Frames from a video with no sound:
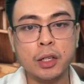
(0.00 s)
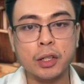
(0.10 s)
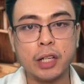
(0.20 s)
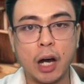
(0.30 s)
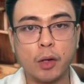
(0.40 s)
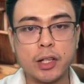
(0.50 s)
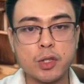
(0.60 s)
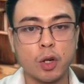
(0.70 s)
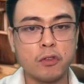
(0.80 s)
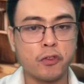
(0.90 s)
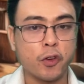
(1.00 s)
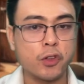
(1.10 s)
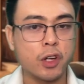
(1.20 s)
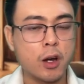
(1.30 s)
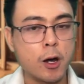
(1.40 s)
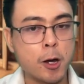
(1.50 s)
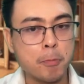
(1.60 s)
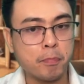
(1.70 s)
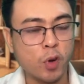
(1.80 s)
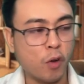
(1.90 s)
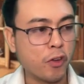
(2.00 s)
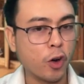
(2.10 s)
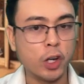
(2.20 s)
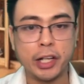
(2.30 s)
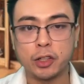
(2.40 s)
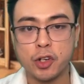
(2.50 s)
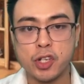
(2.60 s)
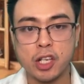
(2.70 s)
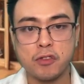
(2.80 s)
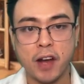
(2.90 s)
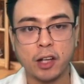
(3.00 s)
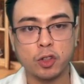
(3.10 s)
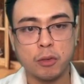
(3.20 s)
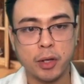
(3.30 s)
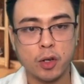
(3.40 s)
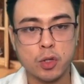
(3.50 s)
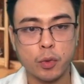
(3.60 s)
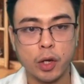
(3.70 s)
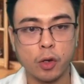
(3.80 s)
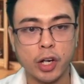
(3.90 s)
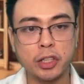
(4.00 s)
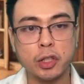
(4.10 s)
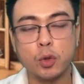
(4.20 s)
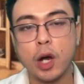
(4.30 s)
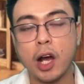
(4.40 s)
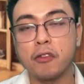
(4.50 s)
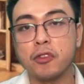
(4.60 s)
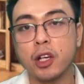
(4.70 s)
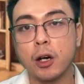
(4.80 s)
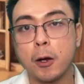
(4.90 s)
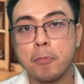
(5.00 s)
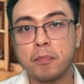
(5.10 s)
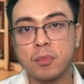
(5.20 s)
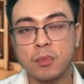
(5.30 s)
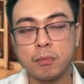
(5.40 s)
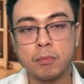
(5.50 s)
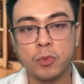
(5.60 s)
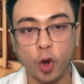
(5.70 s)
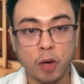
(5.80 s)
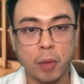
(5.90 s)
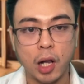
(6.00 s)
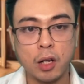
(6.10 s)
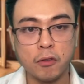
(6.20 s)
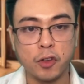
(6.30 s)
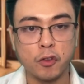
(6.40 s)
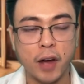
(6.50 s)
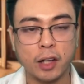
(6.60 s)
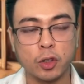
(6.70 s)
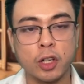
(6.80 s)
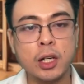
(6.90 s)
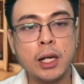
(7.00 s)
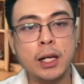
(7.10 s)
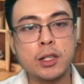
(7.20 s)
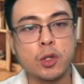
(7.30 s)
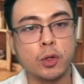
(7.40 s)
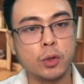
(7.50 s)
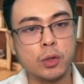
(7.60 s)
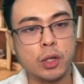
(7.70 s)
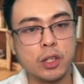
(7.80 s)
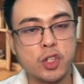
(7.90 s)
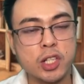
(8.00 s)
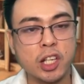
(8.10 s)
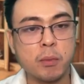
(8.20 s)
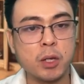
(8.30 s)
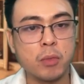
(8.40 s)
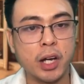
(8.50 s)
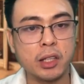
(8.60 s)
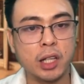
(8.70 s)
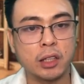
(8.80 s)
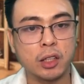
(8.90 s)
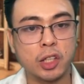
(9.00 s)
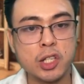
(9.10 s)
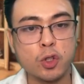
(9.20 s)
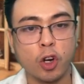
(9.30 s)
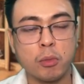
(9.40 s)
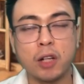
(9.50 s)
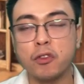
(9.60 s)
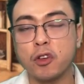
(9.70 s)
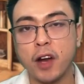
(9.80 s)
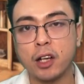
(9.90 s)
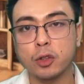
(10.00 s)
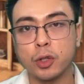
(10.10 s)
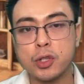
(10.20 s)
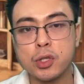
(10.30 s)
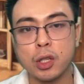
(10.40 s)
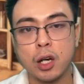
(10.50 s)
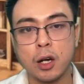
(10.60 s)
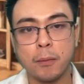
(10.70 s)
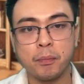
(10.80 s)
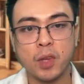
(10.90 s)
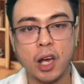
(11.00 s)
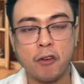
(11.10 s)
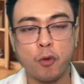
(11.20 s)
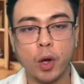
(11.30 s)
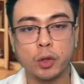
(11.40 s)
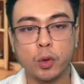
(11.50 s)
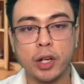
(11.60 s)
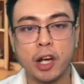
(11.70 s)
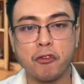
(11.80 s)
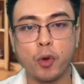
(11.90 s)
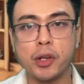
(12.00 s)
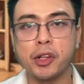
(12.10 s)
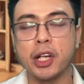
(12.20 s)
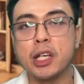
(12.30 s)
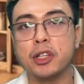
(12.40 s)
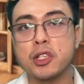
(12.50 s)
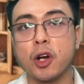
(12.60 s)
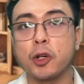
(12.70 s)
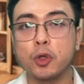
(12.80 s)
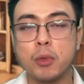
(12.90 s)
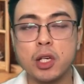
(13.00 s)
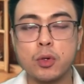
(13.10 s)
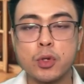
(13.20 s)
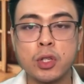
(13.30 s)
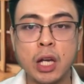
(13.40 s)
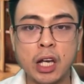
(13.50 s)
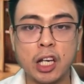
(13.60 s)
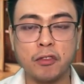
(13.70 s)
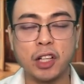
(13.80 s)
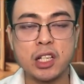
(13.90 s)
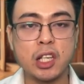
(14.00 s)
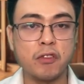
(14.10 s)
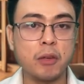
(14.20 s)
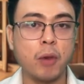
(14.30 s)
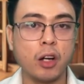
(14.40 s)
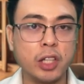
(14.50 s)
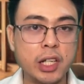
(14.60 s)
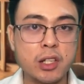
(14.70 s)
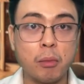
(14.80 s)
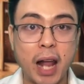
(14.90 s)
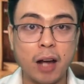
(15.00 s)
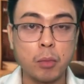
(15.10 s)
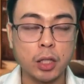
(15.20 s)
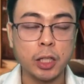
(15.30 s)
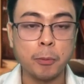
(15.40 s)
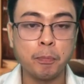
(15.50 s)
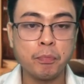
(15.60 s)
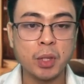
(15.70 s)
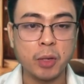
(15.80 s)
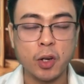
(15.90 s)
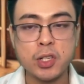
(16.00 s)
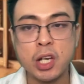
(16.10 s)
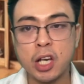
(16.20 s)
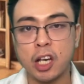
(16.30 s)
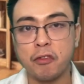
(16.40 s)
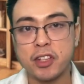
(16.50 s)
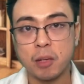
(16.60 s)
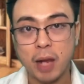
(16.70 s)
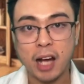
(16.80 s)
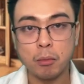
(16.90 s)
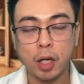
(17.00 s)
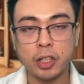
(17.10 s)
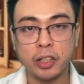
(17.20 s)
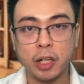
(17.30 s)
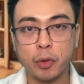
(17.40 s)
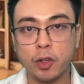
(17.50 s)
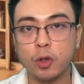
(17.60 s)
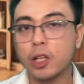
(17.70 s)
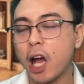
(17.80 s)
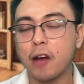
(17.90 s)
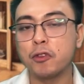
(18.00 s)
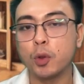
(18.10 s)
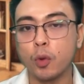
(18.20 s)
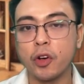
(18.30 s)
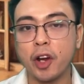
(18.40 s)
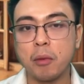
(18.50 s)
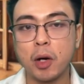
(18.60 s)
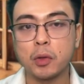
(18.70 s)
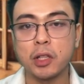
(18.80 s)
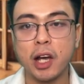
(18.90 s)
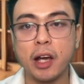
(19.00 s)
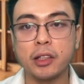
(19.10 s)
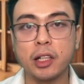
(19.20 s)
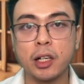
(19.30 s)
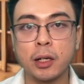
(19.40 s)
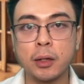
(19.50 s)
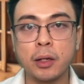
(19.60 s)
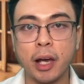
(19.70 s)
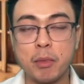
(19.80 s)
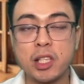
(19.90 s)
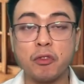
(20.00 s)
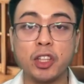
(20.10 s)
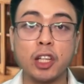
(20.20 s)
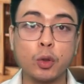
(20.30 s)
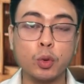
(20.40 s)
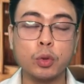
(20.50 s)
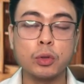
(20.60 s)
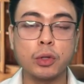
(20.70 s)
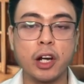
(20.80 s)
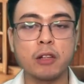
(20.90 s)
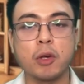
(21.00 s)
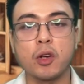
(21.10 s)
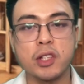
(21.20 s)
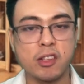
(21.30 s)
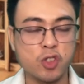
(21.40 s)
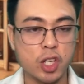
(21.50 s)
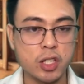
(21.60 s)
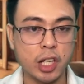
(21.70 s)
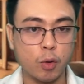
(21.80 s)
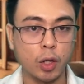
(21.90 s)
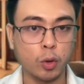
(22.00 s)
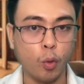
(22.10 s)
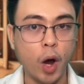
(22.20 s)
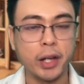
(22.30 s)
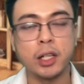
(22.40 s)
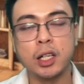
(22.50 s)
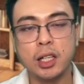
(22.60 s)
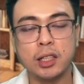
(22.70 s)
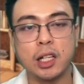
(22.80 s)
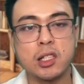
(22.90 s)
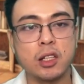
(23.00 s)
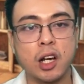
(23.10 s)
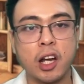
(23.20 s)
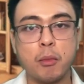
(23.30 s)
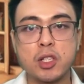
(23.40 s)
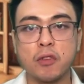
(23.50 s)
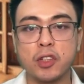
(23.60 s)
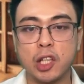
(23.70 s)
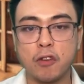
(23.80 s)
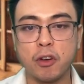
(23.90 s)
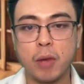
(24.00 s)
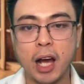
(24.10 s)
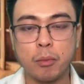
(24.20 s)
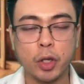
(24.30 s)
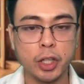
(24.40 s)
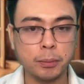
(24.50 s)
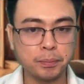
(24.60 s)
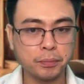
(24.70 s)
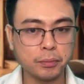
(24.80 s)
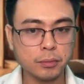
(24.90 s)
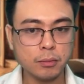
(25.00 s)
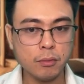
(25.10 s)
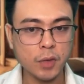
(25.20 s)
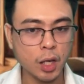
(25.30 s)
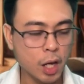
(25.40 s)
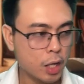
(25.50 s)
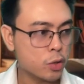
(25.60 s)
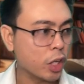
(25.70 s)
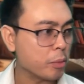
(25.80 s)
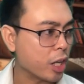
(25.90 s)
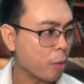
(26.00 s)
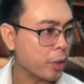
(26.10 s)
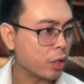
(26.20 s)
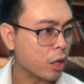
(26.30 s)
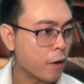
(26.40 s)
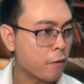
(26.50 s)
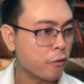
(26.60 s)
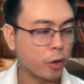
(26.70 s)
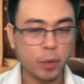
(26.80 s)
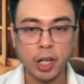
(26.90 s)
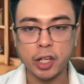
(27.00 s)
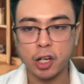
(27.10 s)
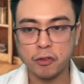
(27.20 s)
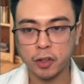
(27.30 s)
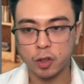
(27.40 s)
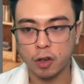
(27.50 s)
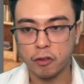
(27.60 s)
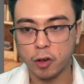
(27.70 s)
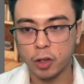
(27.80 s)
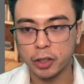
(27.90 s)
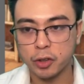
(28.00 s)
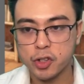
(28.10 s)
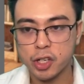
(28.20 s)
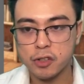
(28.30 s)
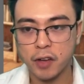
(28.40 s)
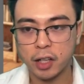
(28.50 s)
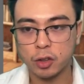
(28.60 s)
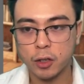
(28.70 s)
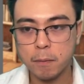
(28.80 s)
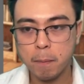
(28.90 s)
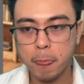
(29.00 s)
Now let's solve for the overall interchange factor because we already do have the normal view factor. So just keep in mind that this normal view factors, the F12 and F13, these are to be used if the receiving body is a black body. Because if it's a black body, then we don't have to worry about the emissivity 2, right? Because it's just equal to 1. That's the emissivity of a black body. So let me copy the formula here for the overall interchange factor.